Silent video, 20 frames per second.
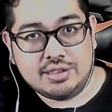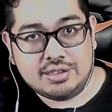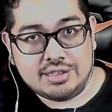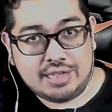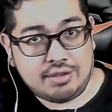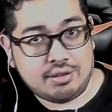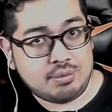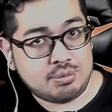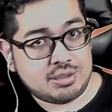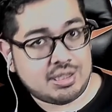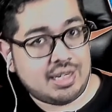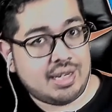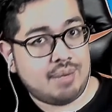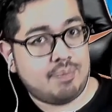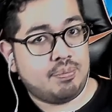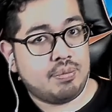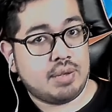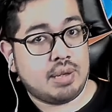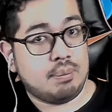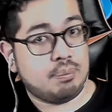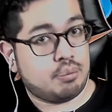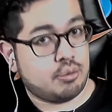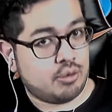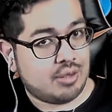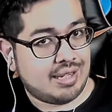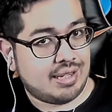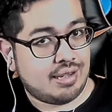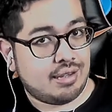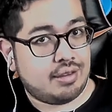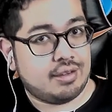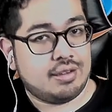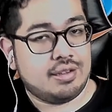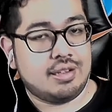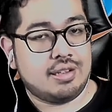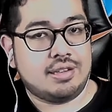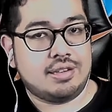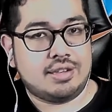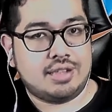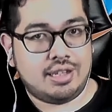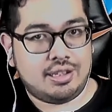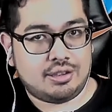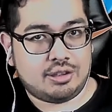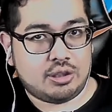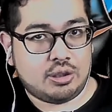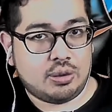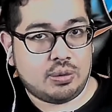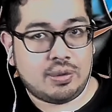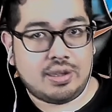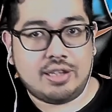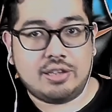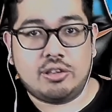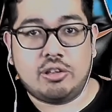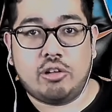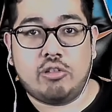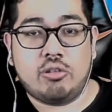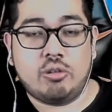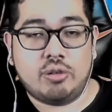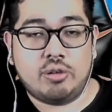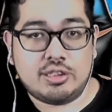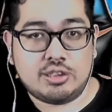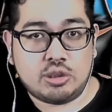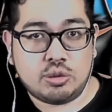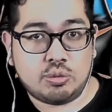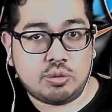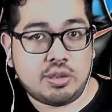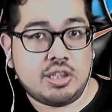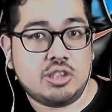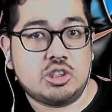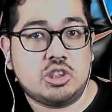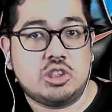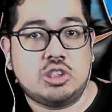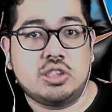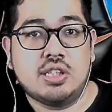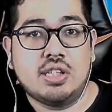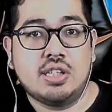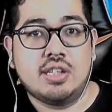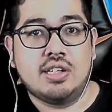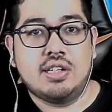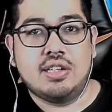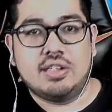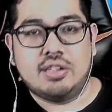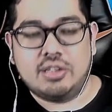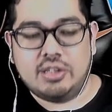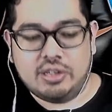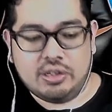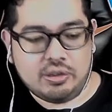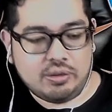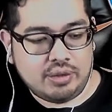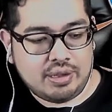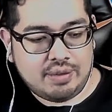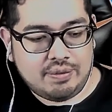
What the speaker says: Take some time, breathe, think through it. There's no need to rush. You know,